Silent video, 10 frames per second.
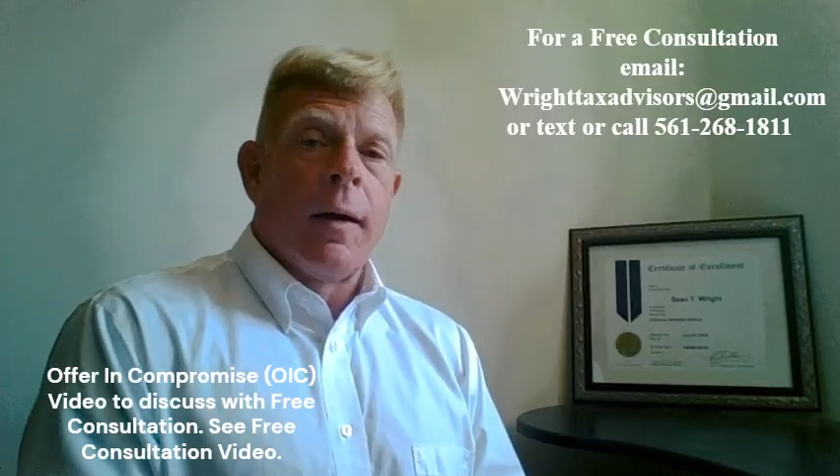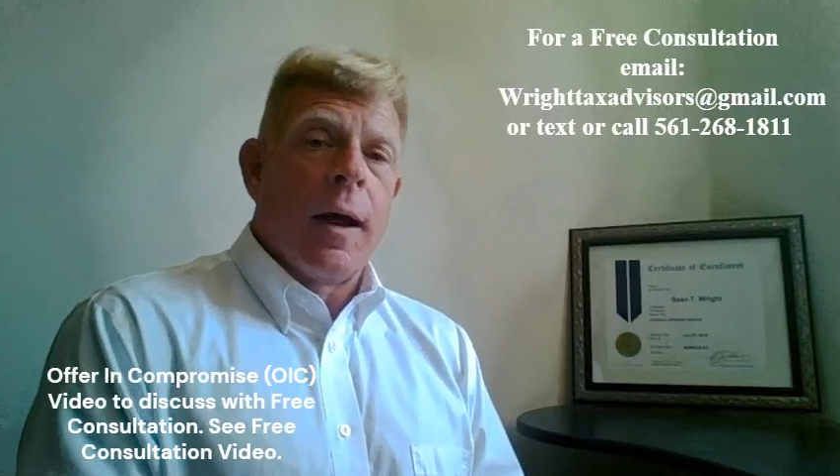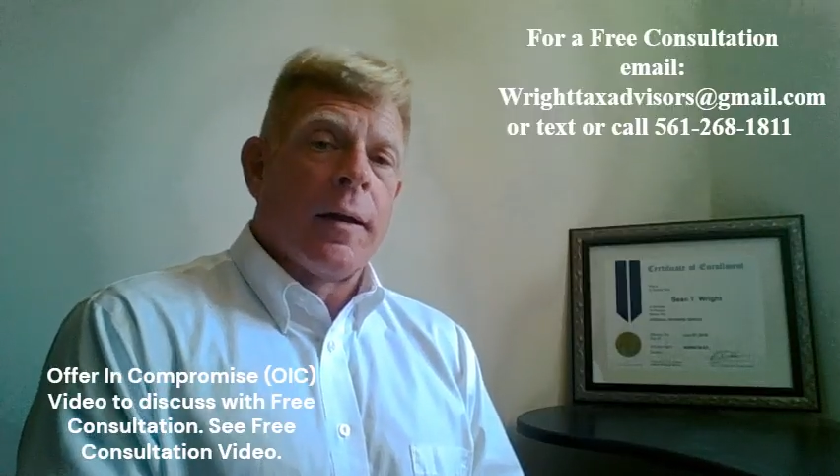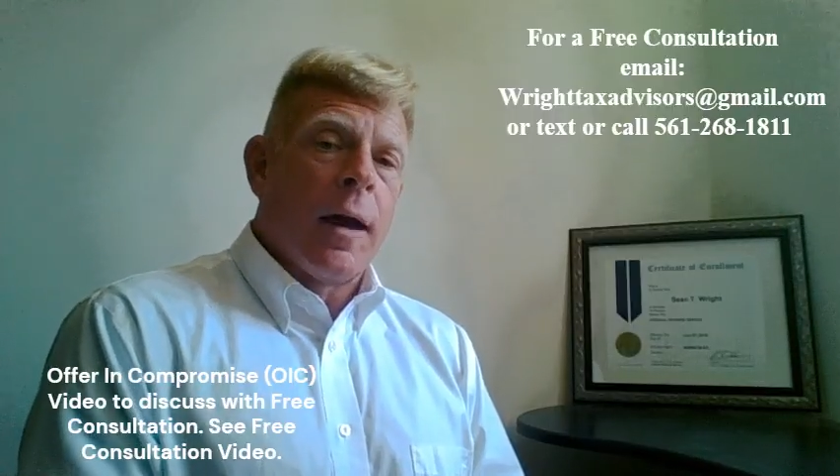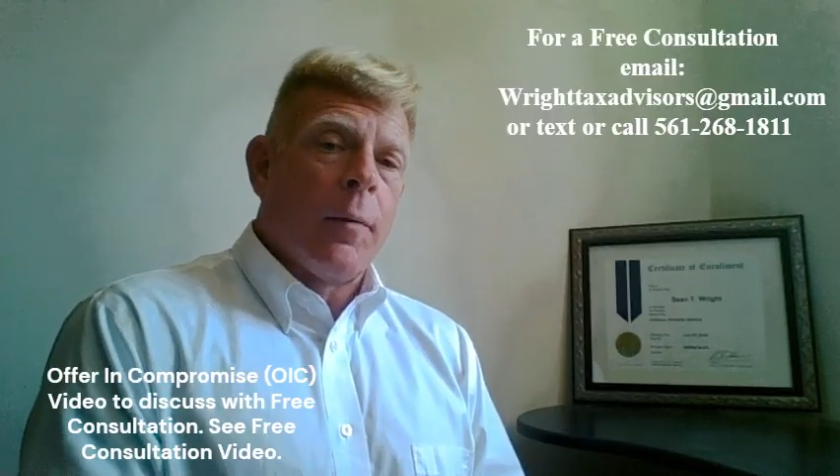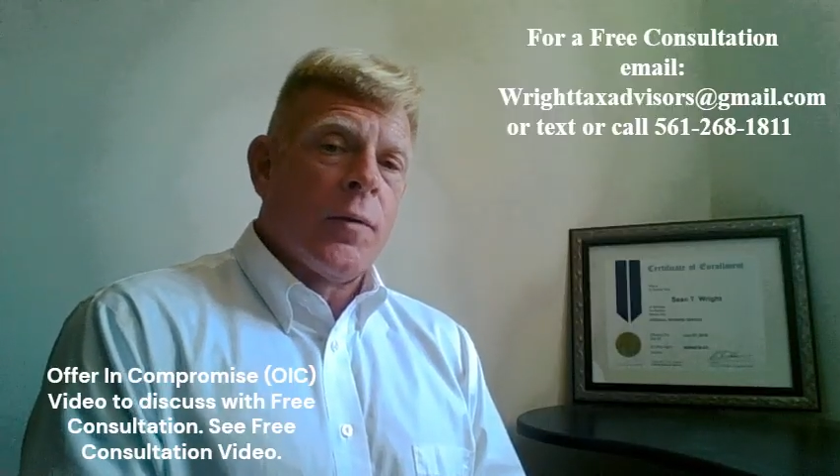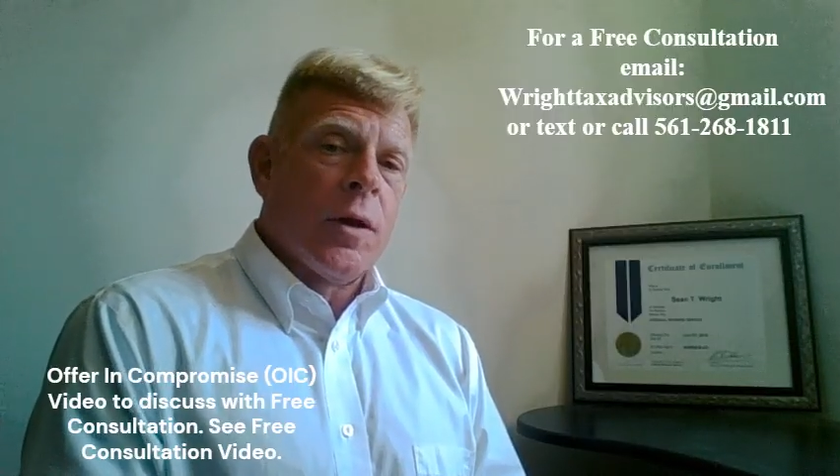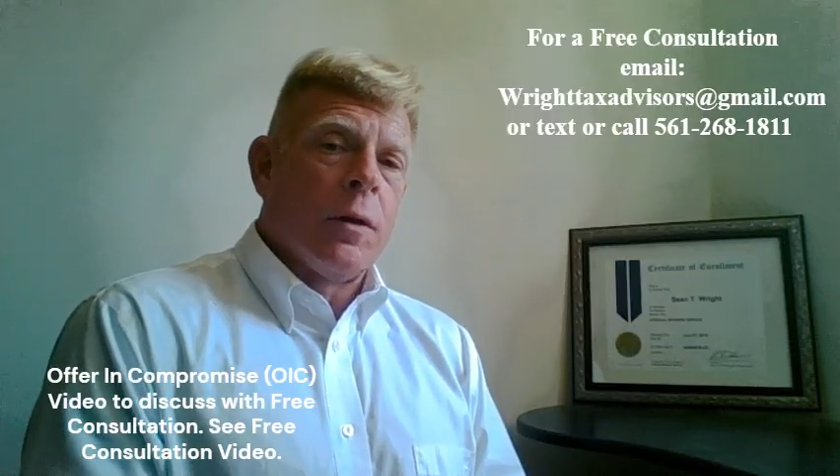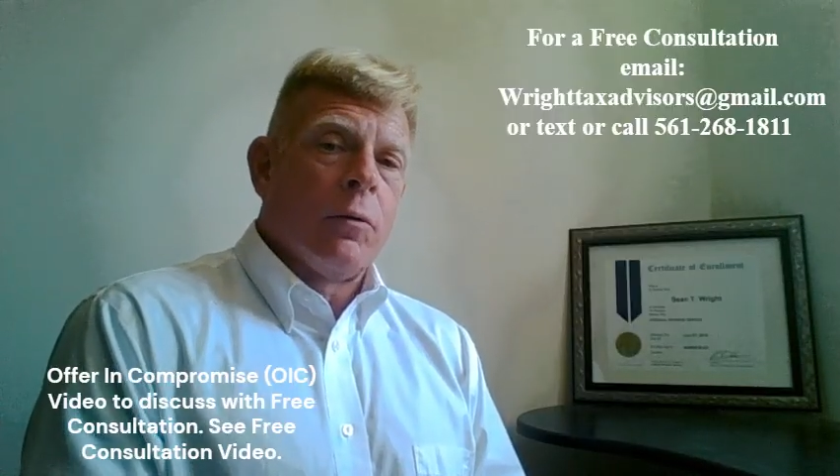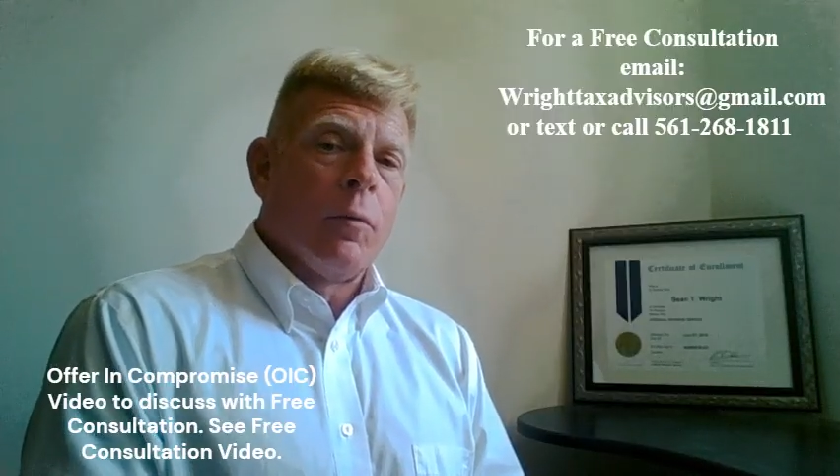at that
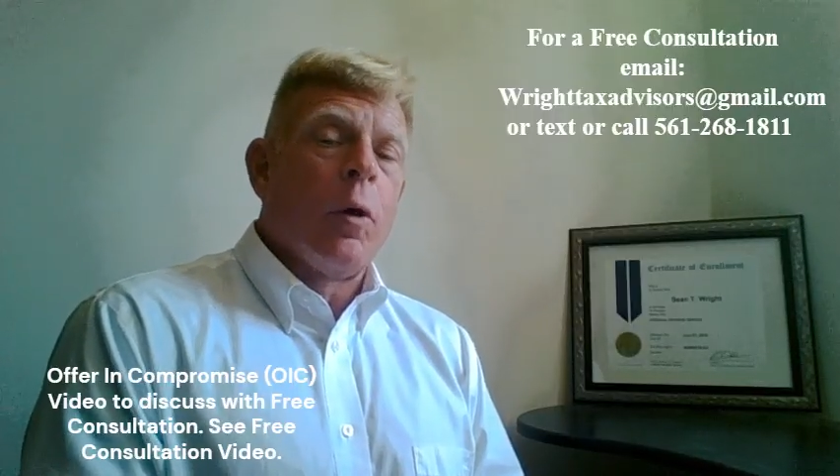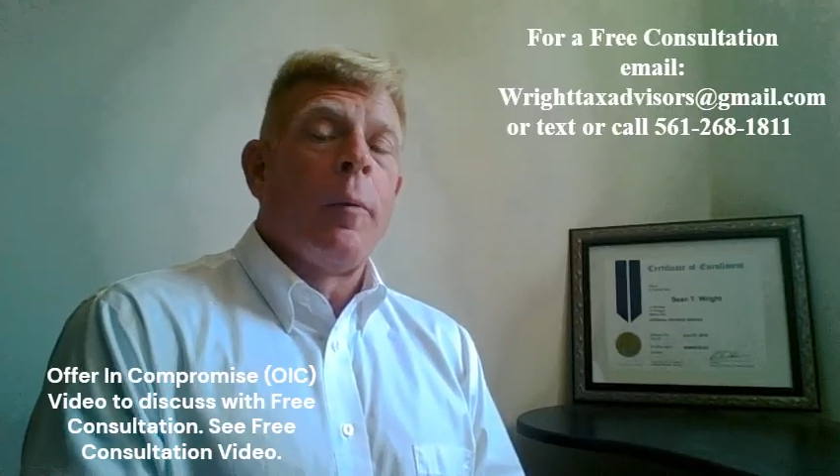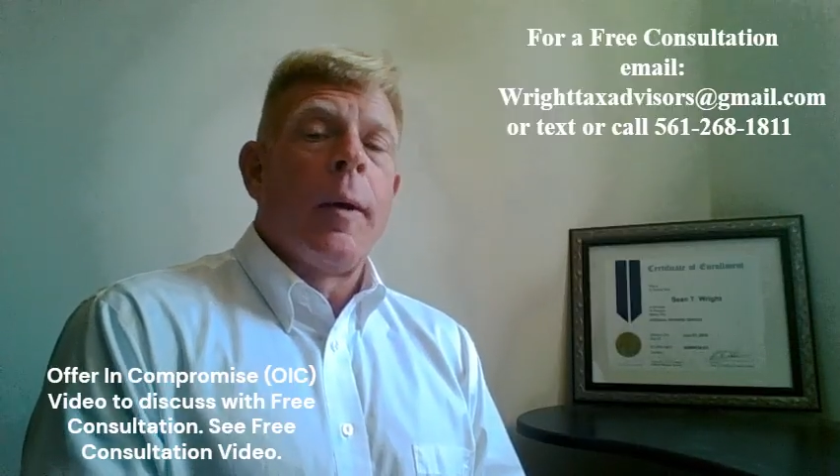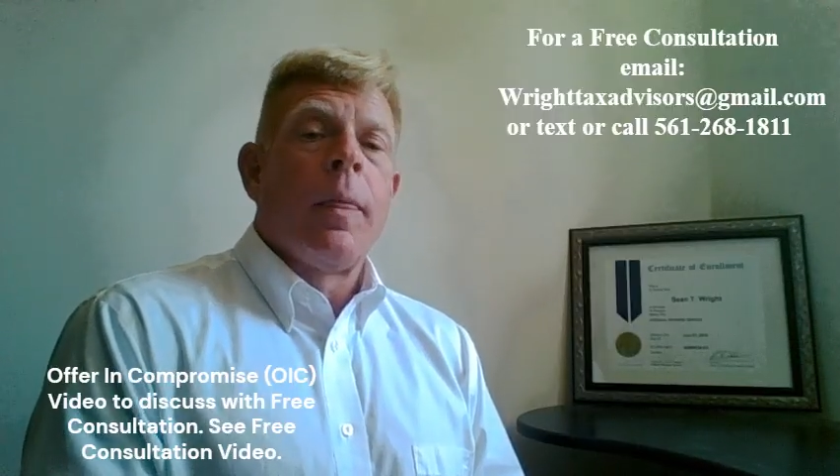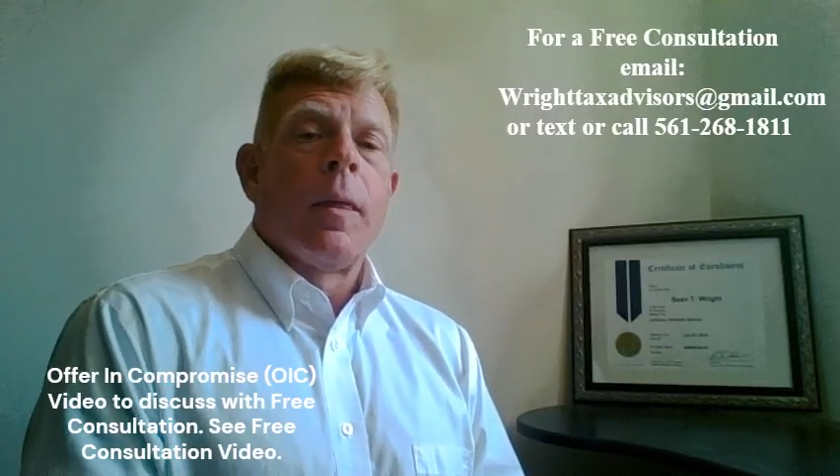particular moment.